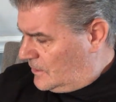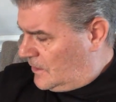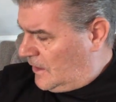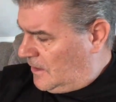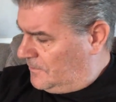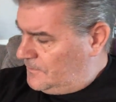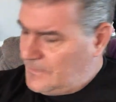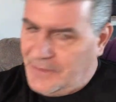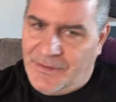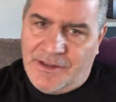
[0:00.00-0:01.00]
I
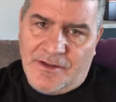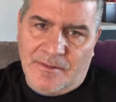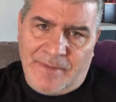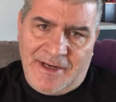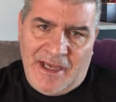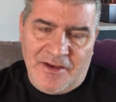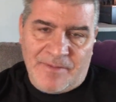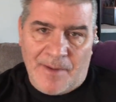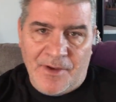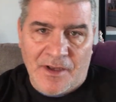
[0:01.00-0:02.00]
think by now you've
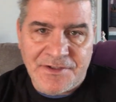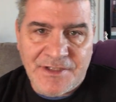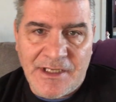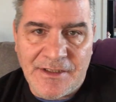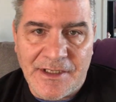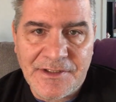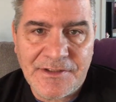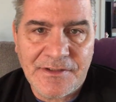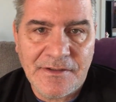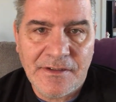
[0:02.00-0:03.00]
probably all seen this.